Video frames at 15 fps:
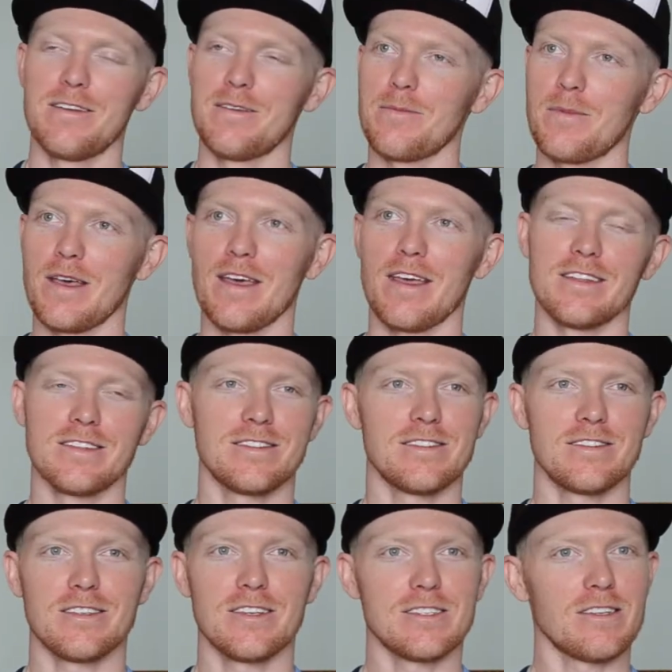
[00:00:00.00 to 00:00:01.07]
man, it's
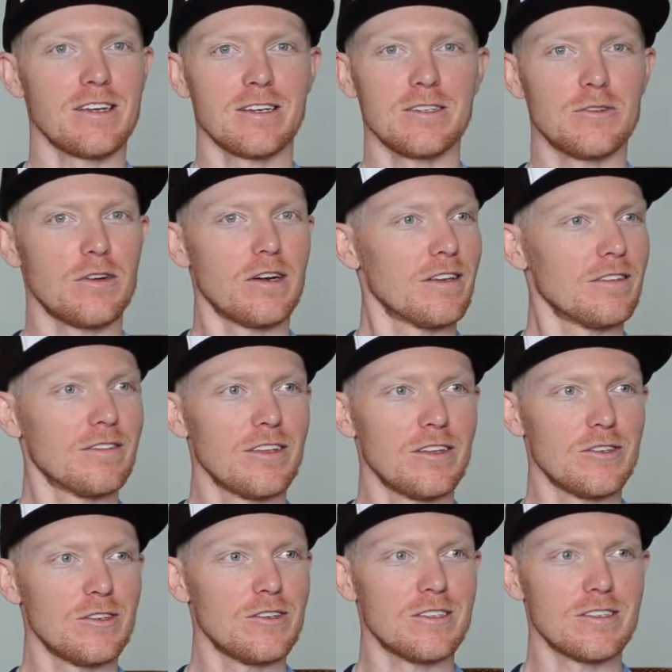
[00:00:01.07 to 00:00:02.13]
just like a drug that
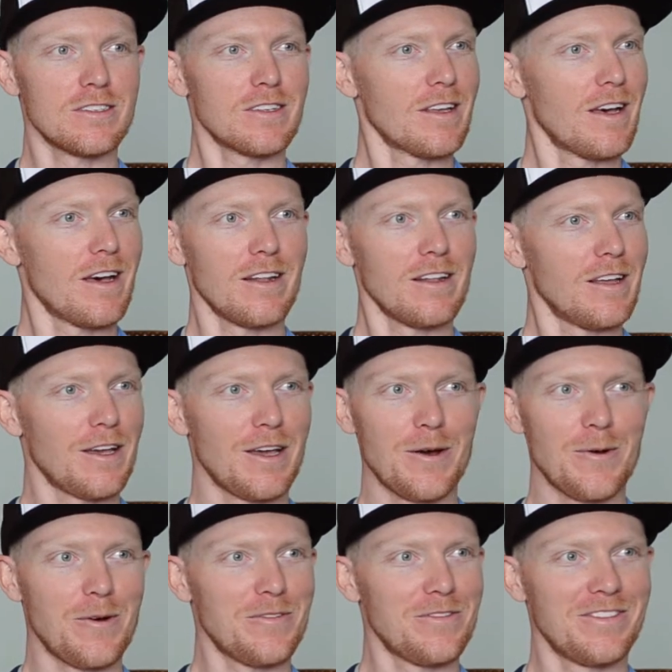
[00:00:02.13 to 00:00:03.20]
you just can't let go
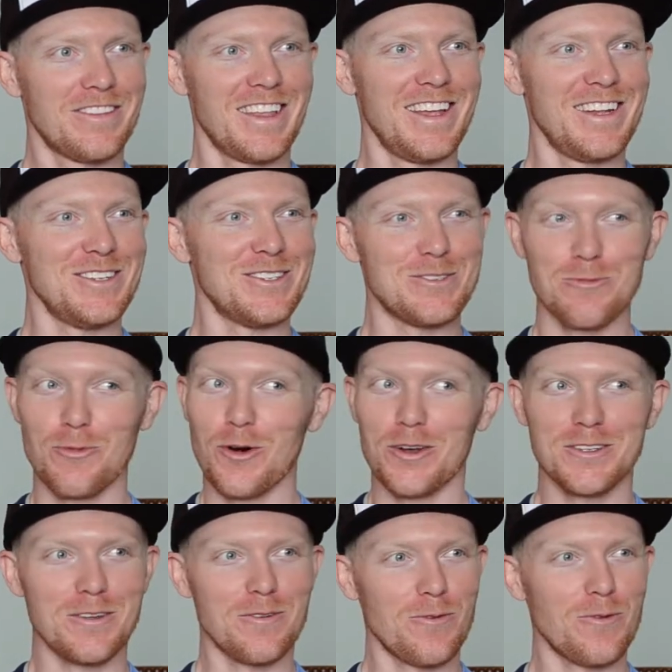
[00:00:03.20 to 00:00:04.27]
of, and you just want
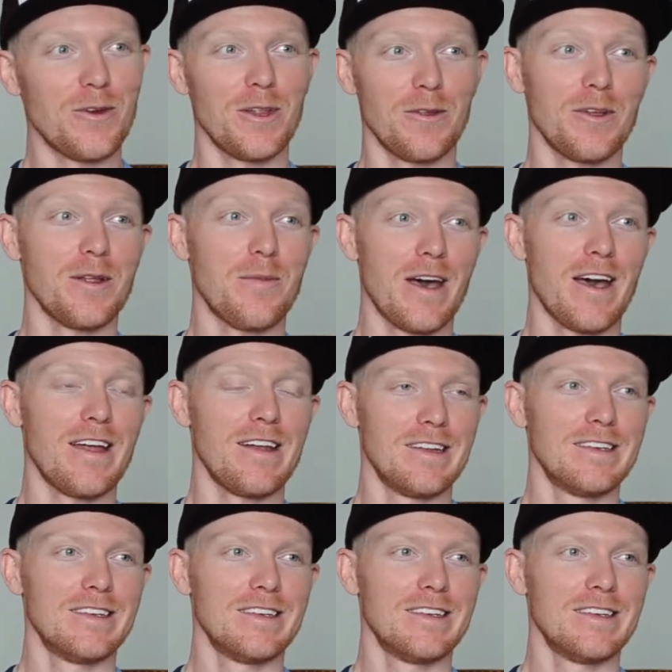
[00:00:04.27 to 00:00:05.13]
it really, really bad.